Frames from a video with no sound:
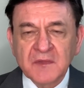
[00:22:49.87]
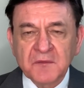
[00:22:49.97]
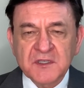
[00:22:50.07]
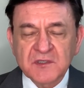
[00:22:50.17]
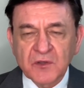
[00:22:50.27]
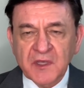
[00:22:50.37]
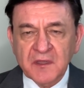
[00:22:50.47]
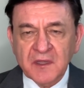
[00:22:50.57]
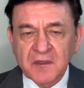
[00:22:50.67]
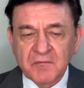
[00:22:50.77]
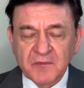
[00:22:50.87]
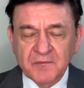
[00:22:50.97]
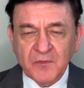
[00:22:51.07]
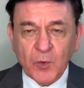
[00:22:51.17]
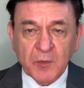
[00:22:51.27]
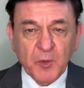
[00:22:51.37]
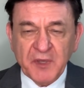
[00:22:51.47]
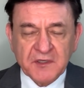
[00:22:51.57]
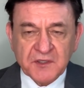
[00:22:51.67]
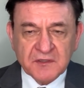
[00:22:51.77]
I was just looking at the horrible
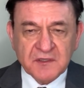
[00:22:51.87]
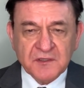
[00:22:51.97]
pictures,